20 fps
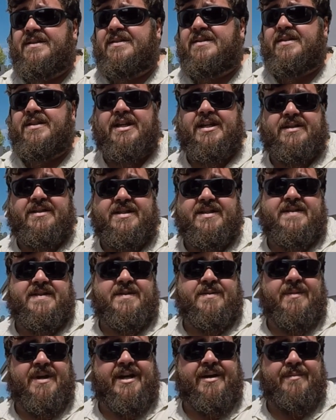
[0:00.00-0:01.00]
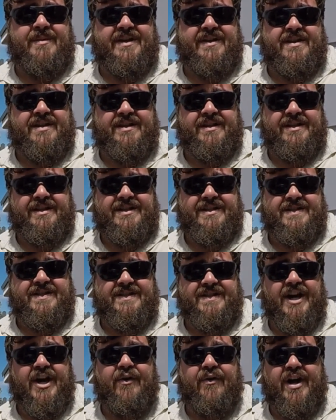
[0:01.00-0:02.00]
Yeah, this is my method and this is
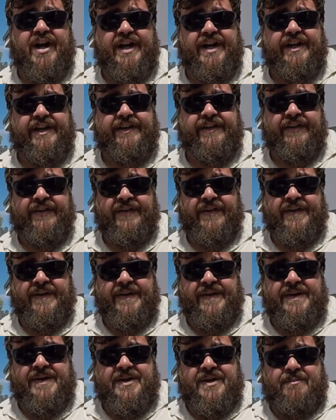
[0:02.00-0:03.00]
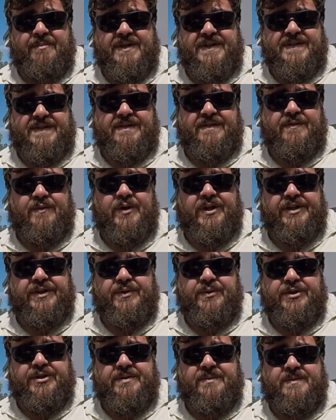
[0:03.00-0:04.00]
how I preserve
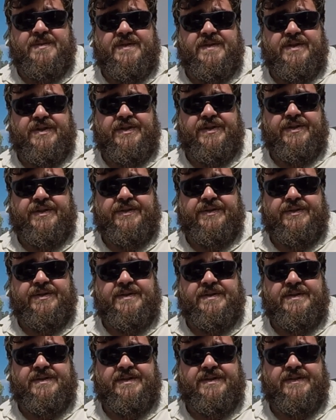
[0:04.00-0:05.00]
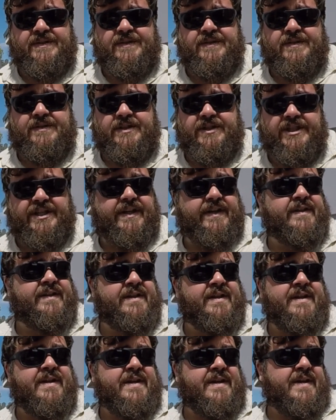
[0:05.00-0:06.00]
wonderworms, so yeah.
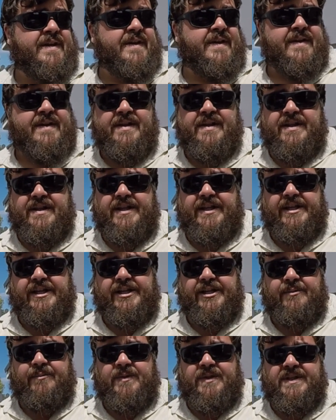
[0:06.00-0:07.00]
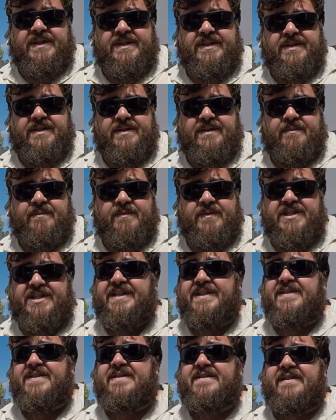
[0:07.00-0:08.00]
Um,
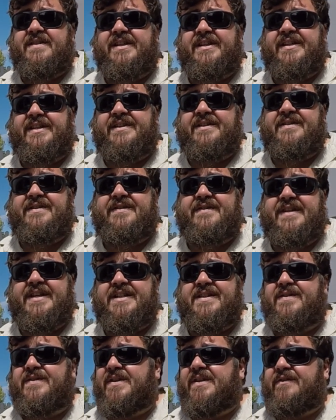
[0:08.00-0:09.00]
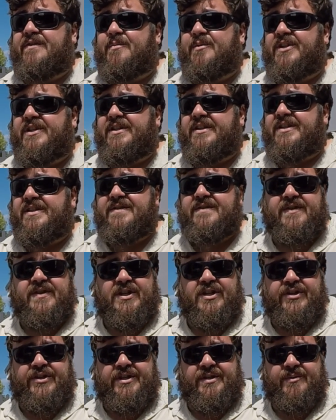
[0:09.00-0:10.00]
Just thanks for everybody that's
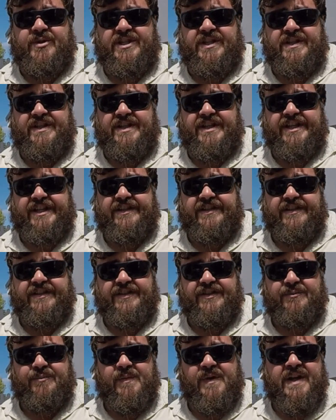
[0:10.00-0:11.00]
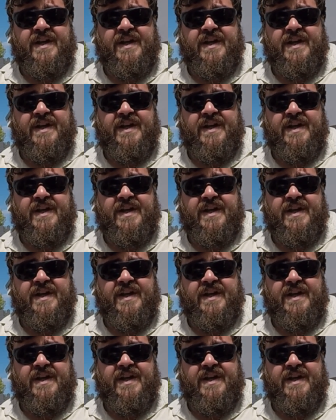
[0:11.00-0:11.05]
following me and